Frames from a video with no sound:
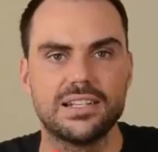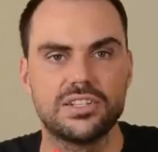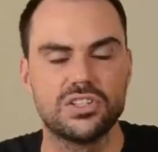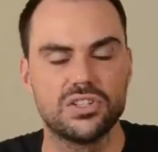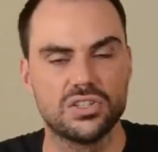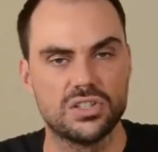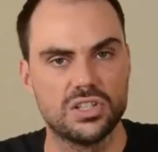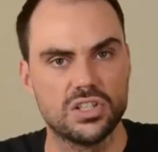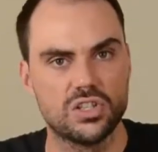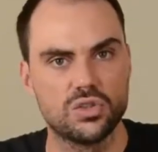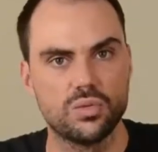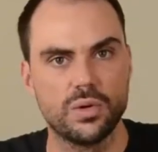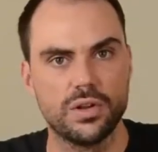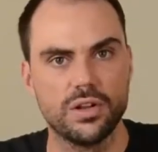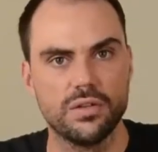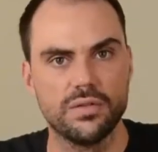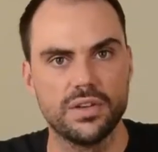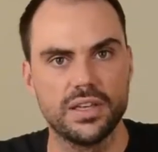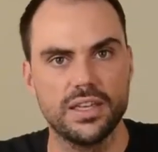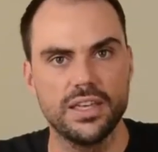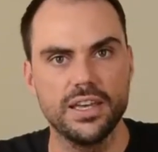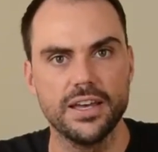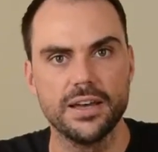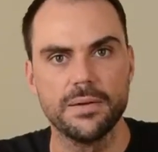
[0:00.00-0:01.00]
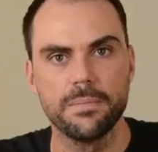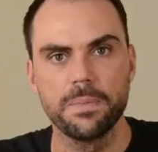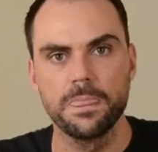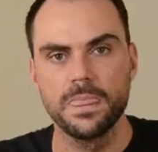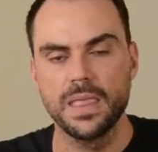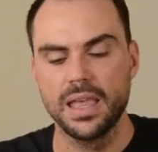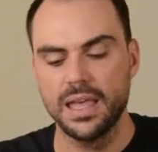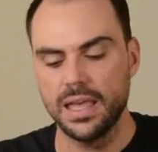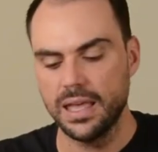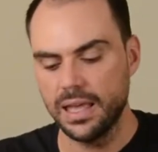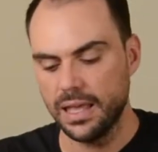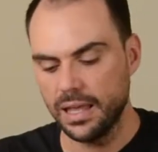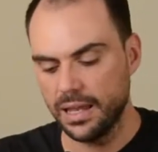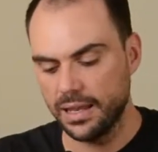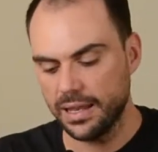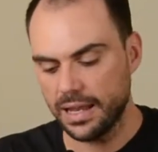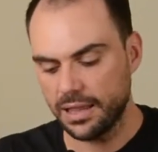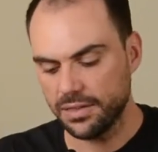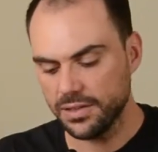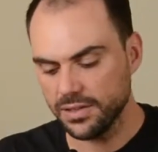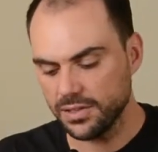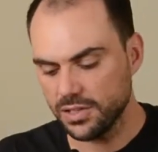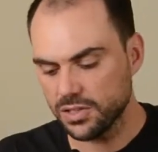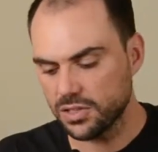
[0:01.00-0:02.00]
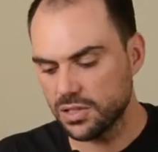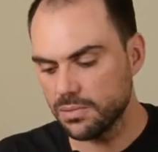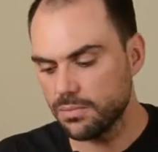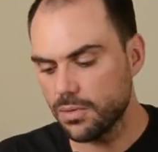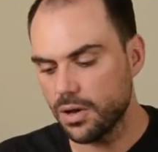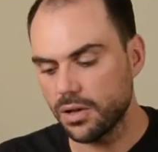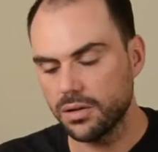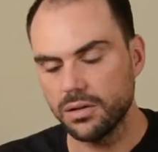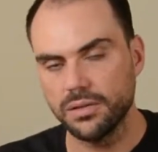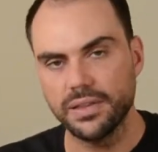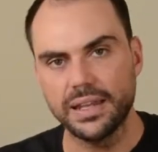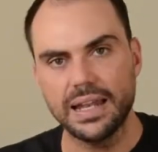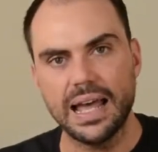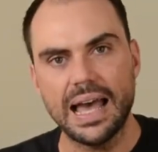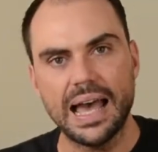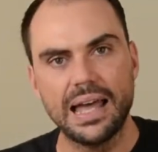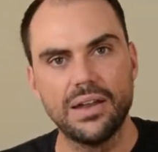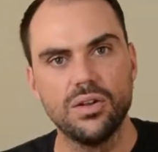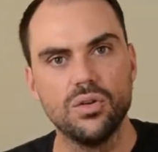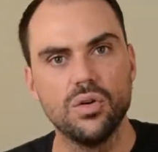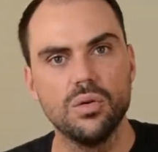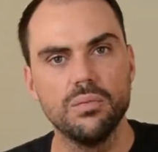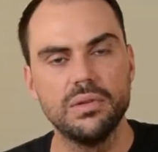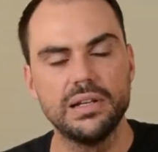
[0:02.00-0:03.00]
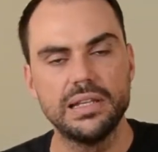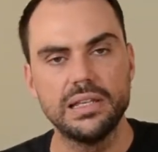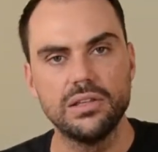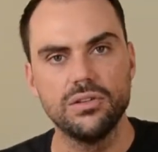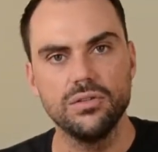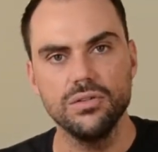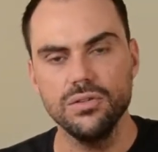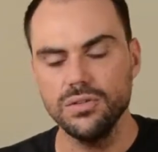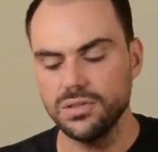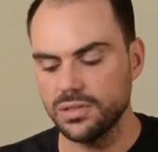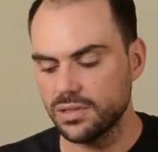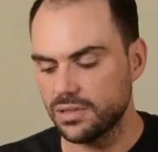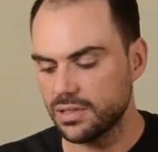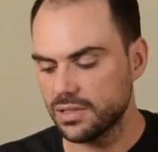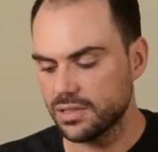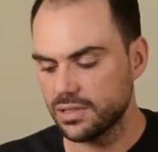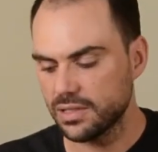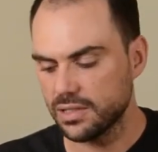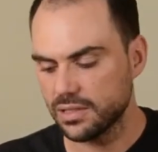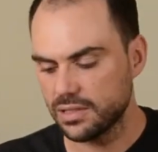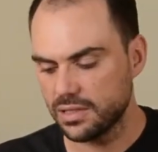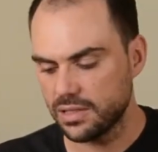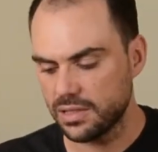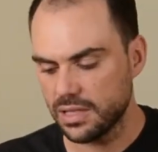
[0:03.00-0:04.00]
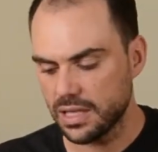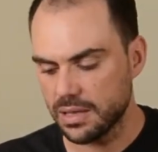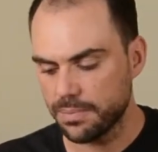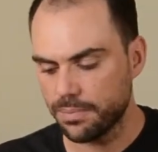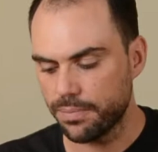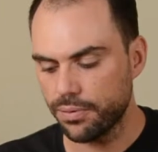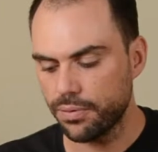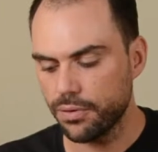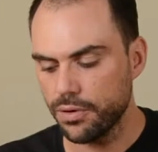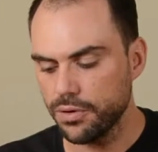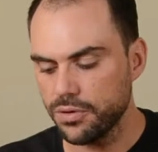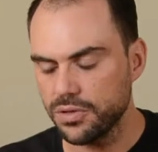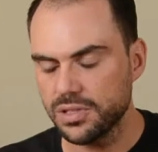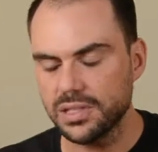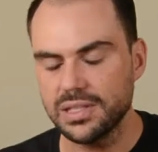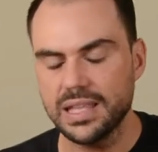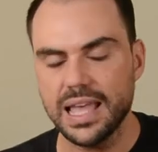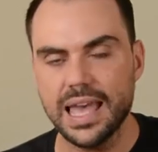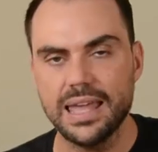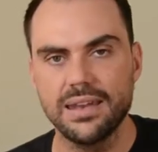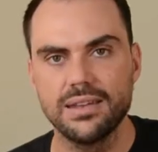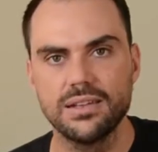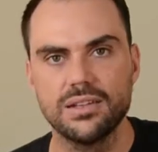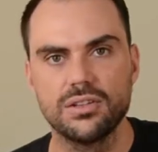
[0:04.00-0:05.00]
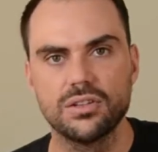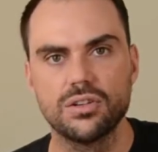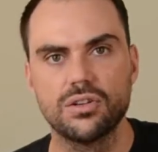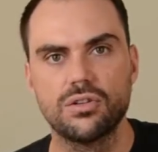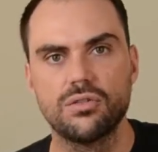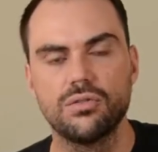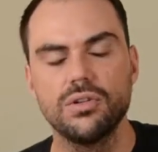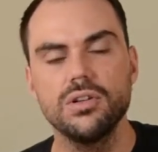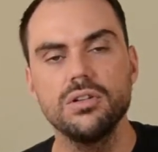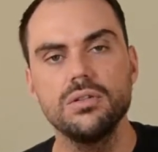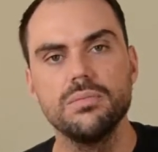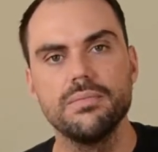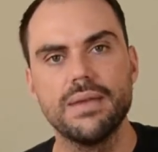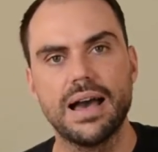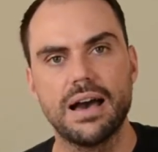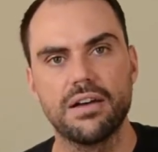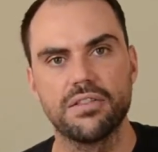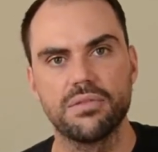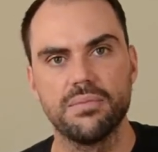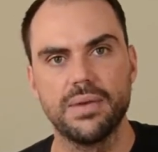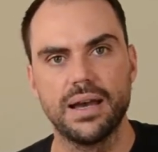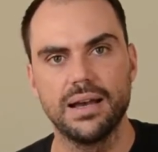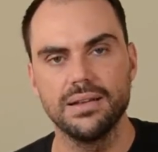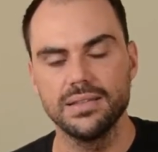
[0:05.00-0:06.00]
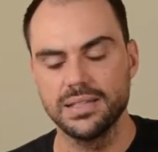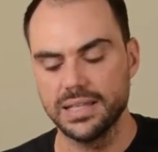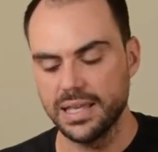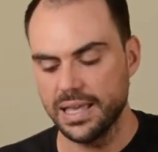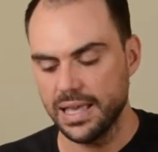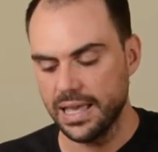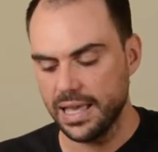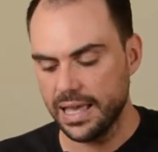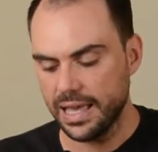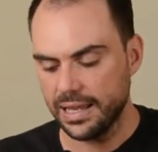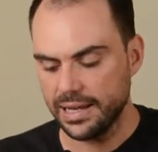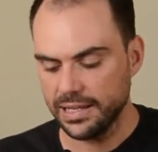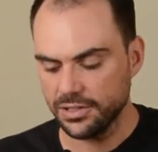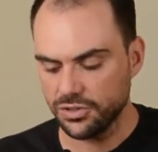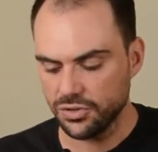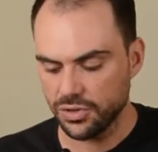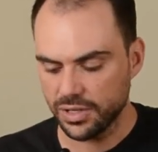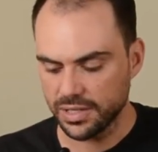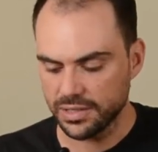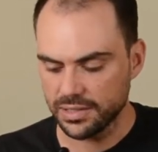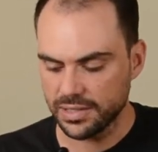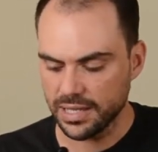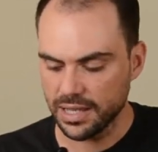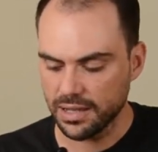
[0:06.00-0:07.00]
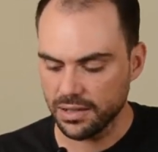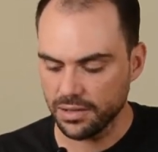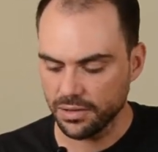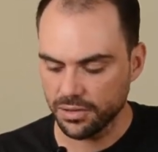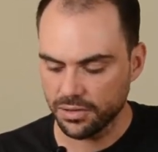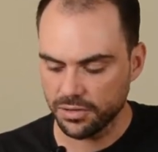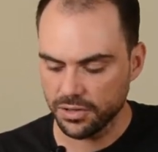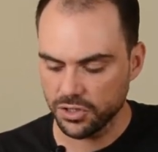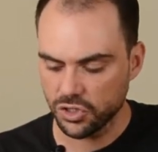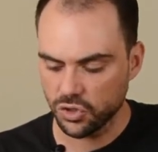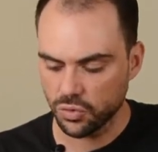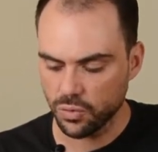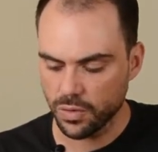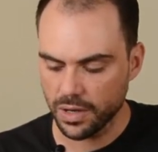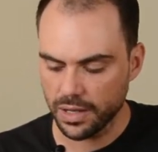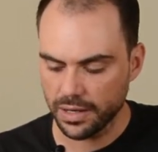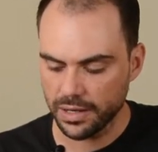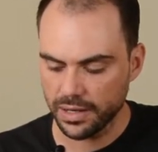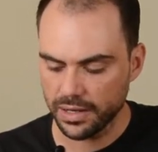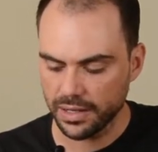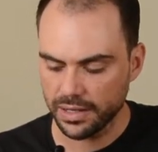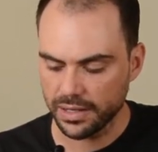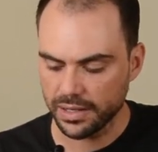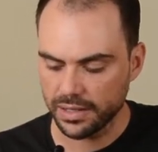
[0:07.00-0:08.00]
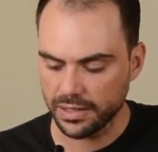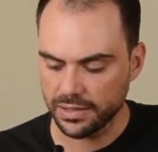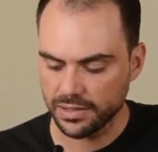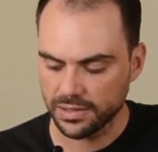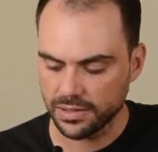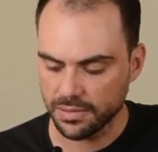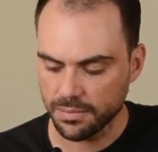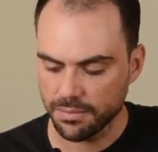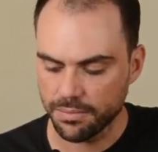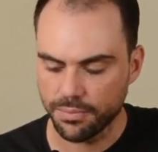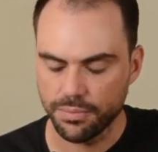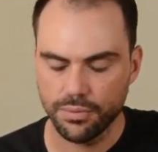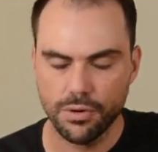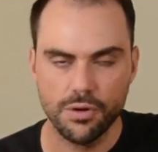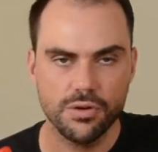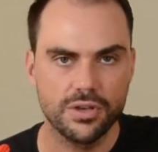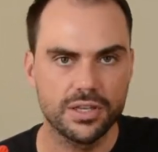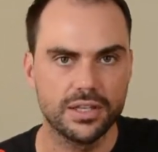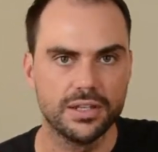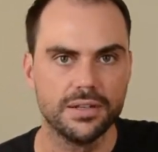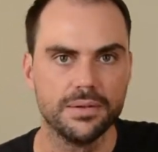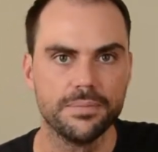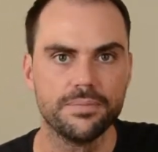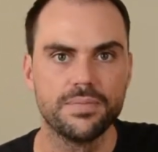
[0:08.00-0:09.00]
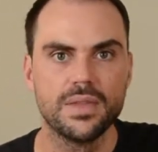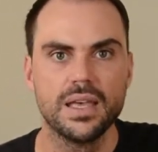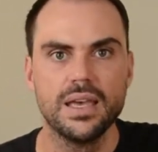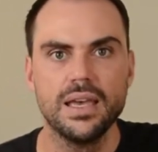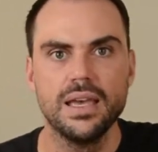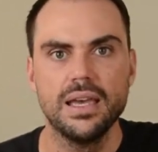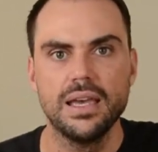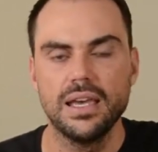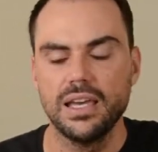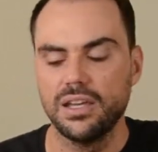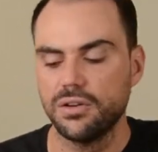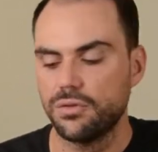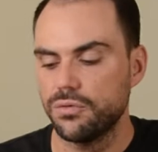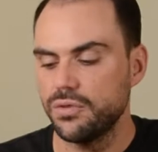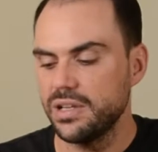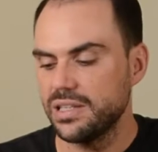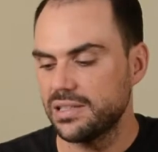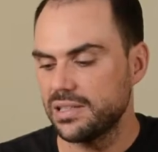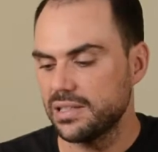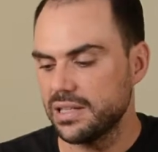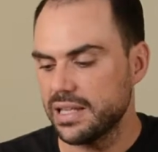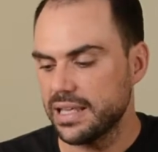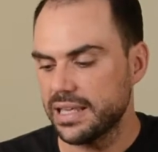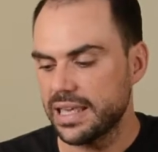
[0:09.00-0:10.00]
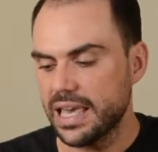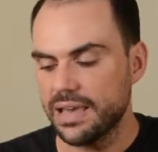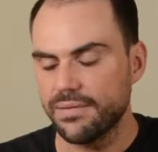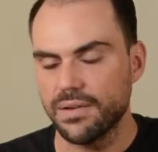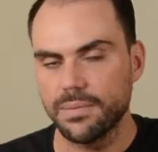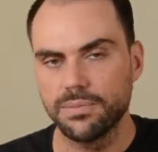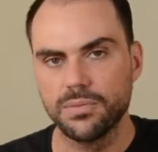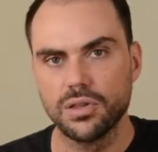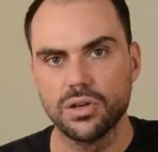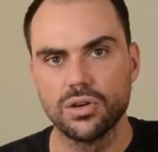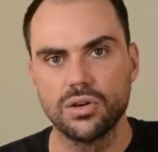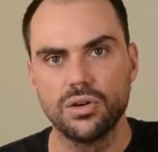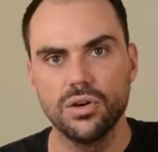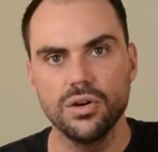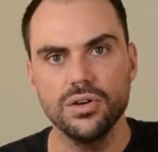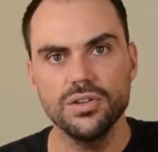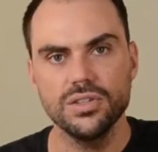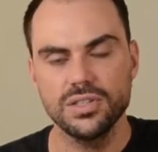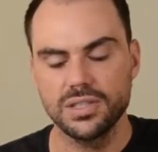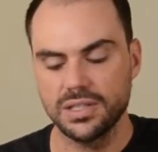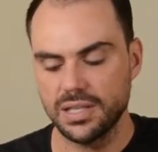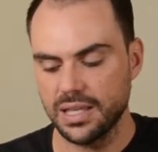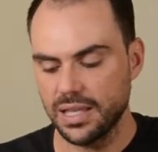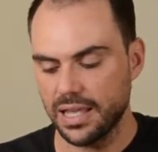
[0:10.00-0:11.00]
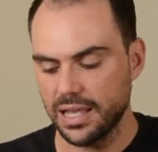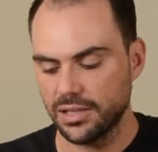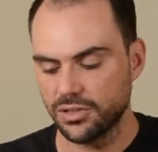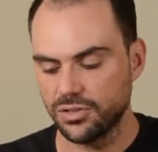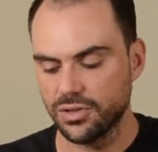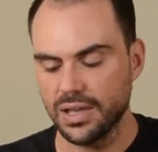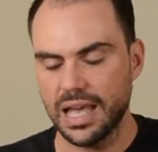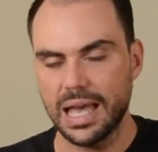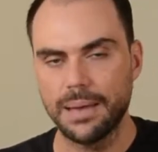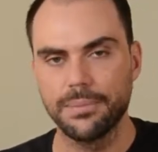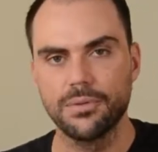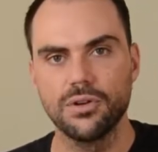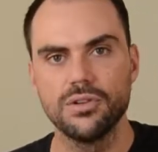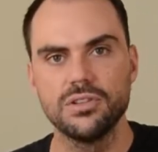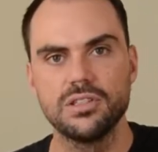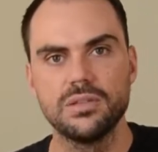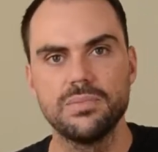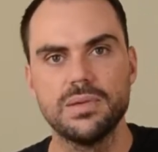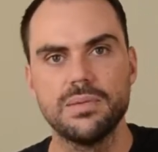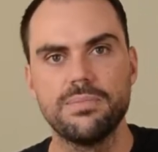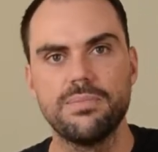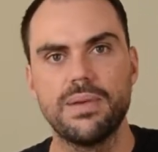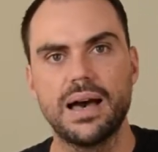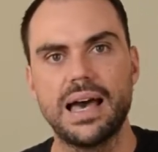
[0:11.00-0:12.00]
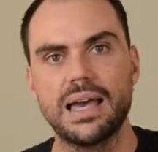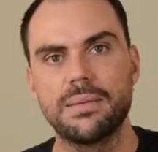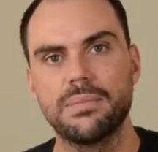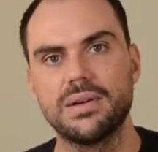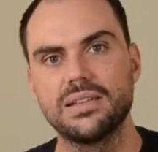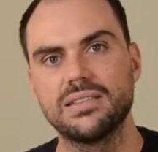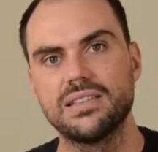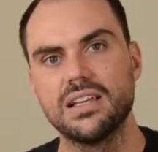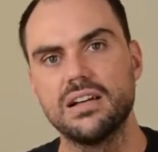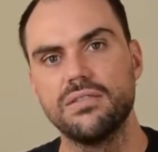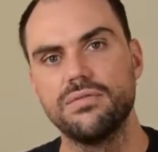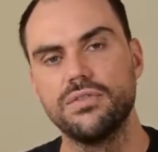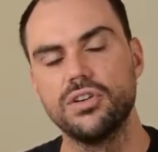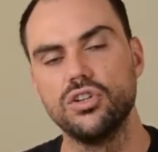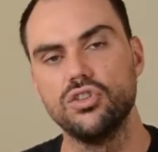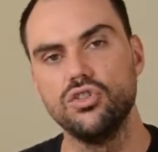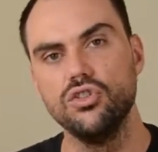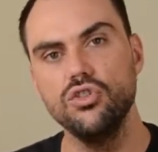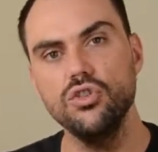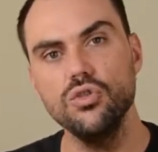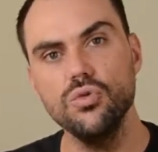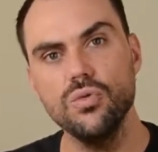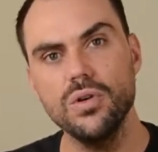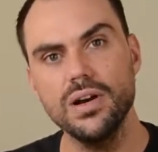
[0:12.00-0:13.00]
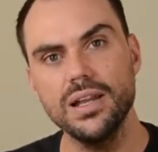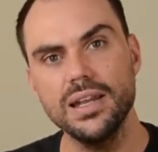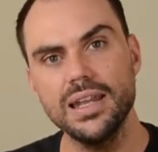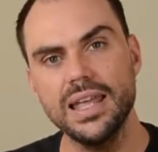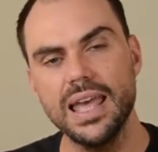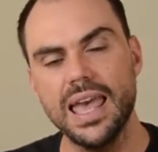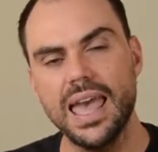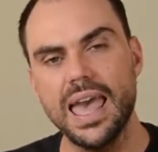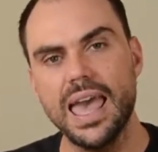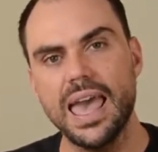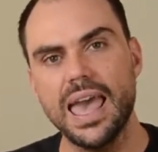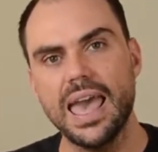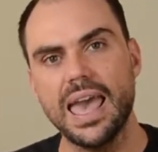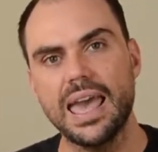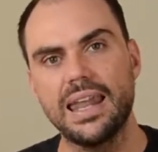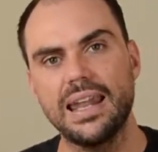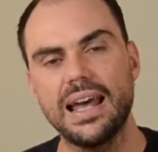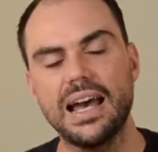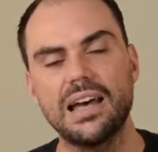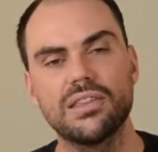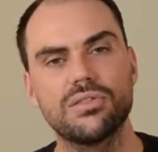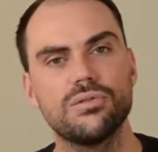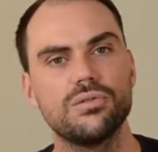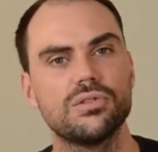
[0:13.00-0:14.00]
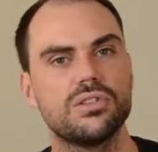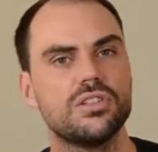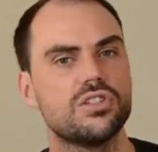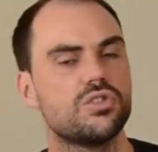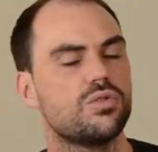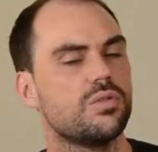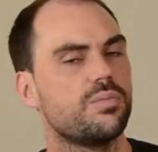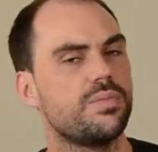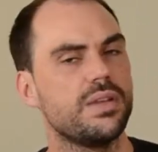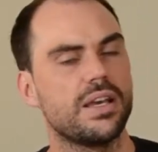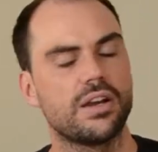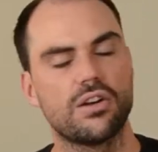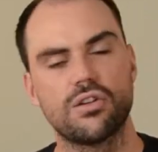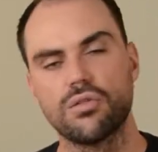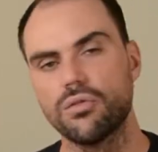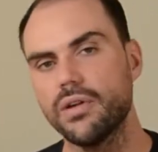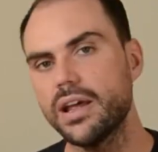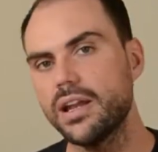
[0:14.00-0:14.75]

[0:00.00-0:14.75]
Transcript: as this one over here. Now this is the model that I normally use. This is the Pro Standard Grill mouth mount. And as you can tell, this one is broken. It recently gave up the ghost, and so I'm going to be buying myself a new one. And I thought this would be a great